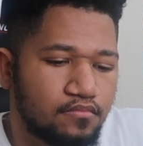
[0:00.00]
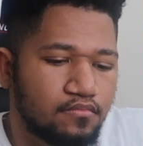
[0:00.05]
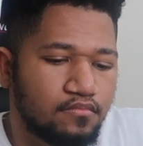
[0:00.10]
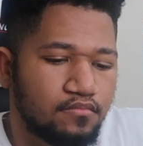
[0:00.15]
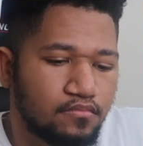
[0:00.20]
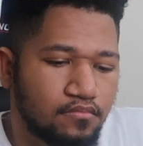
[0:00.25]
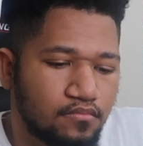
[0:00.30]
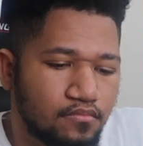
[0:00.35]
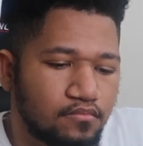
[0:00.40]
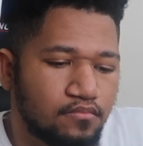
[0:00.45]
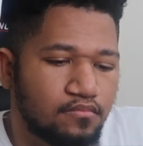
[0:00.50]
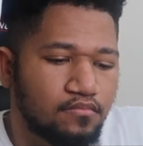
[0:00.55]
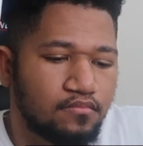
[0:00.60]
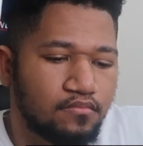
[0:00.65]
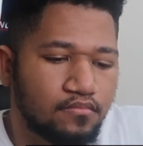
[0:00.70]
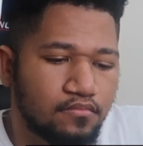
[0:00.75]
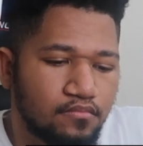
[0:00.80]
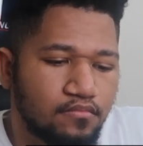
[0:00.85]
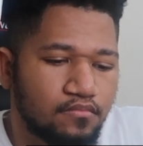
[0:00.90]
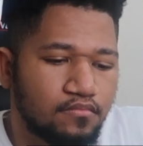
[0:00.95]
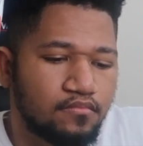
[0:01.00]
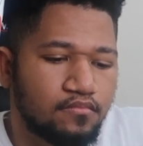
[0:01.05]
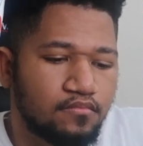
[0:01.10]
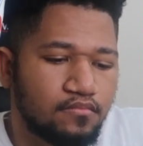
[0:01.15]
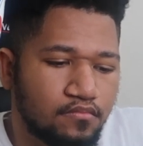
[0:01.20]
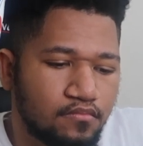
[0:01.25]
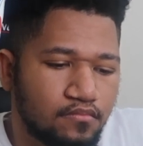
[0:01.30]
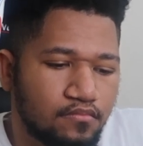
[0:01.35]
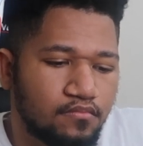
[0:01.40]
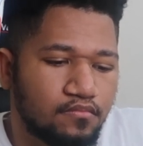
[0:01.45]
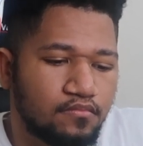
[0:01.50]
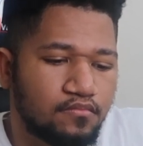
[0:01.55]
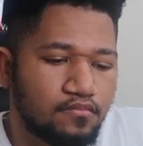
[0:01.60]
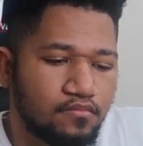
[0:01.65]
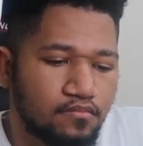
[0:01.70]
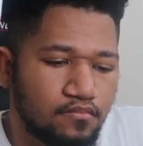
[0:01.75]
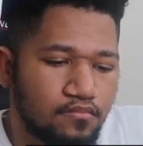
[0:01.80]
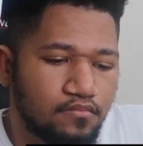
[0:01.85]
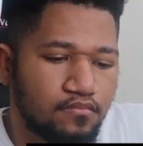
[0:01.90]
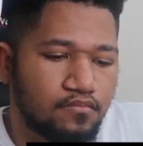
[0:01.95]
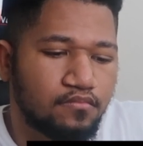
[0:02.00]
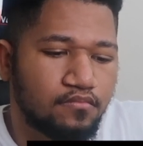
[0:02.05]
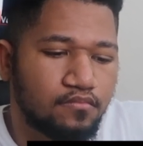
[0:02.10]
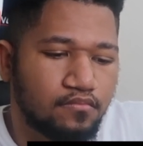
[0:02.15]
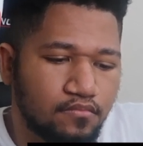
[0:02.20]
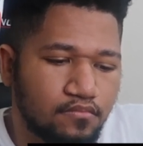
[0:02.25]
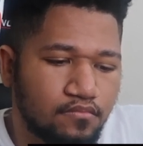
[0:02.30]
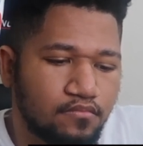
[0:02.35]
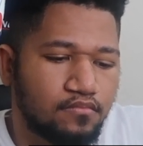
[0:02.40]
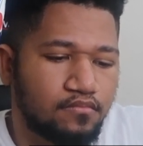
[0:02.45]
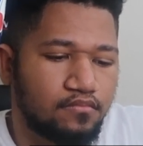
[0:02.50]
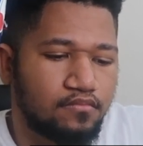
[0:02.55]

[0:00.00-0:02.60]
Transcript: (silence)